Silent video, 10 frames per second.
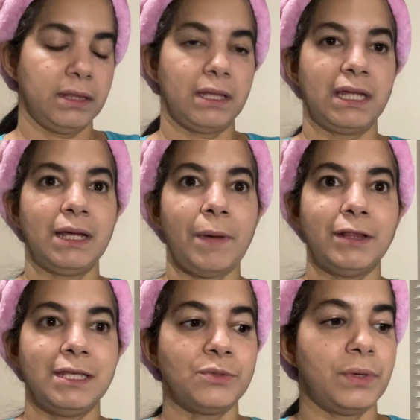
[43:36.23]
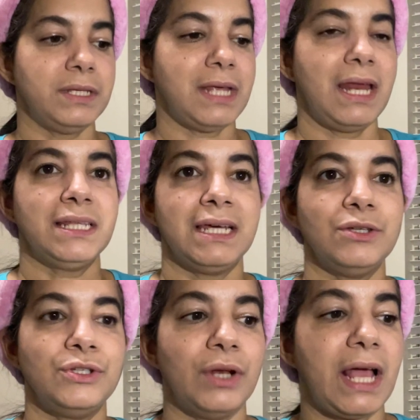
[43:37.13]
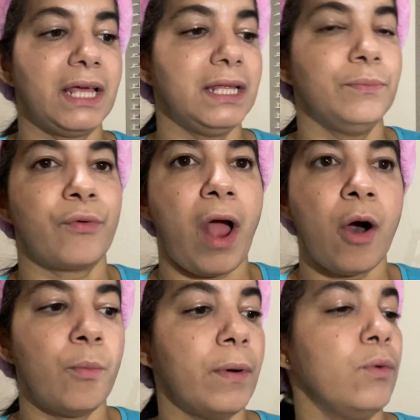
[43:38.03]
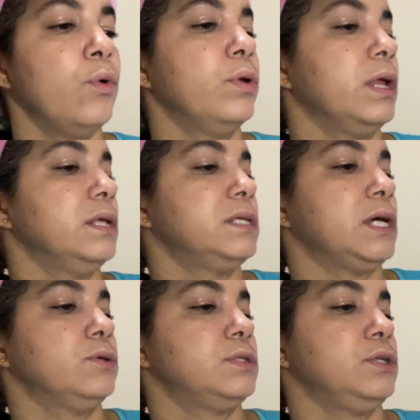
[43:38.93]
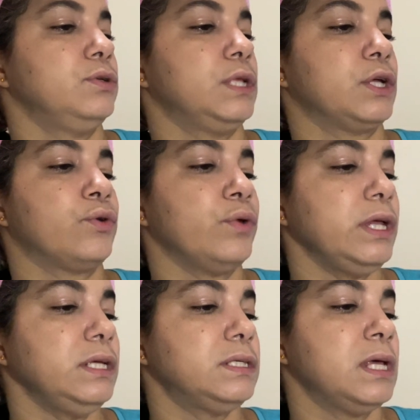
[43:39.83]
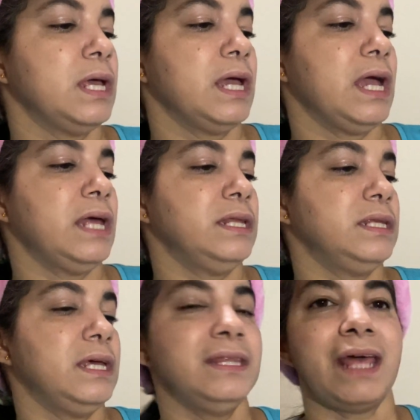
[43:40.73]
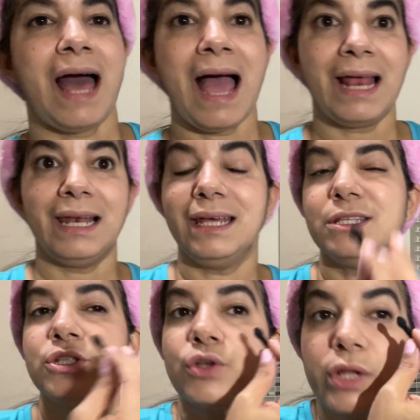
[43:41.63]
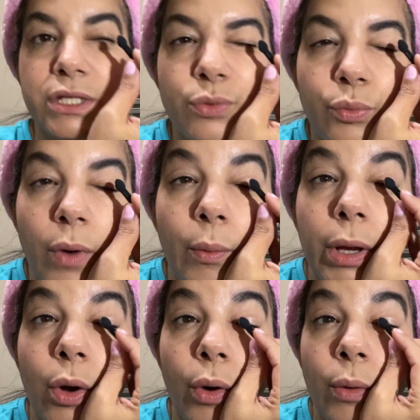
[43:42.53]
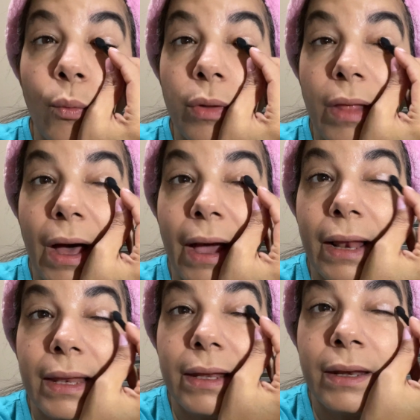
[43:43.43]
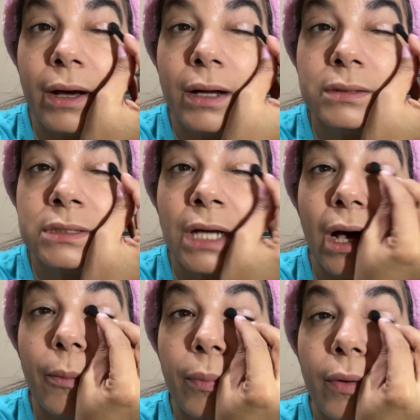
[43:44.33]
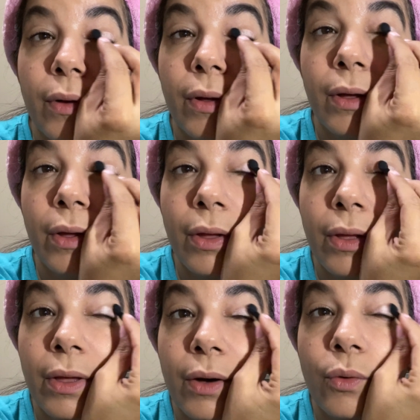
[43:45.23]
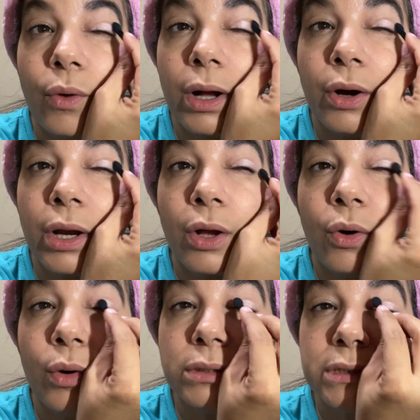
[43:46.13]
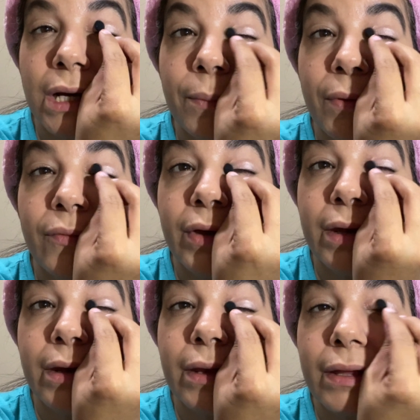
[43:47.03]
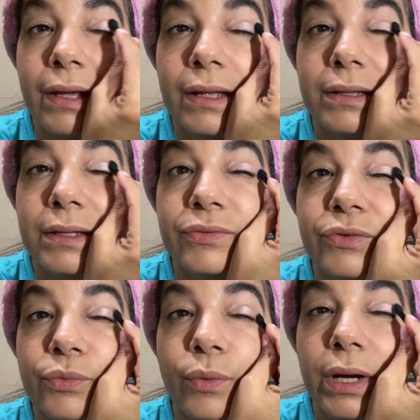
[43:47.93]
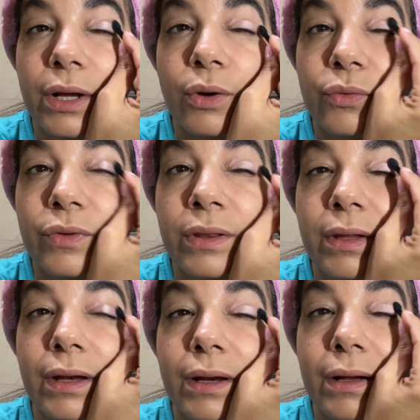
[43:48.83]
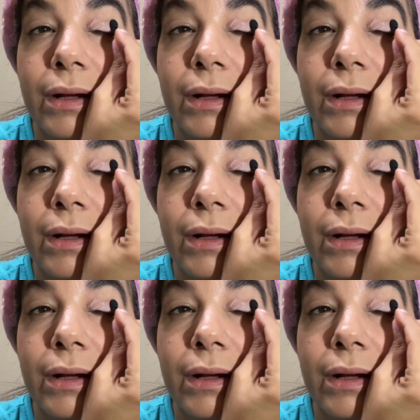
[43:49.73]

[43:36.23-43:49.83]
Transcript: thing about this one is that it tells you like brow bone, it tells you the crease and the eyelid. So this is where we're going with the eyelid on top. We're gonna go on top of it, and this is what it goes in there.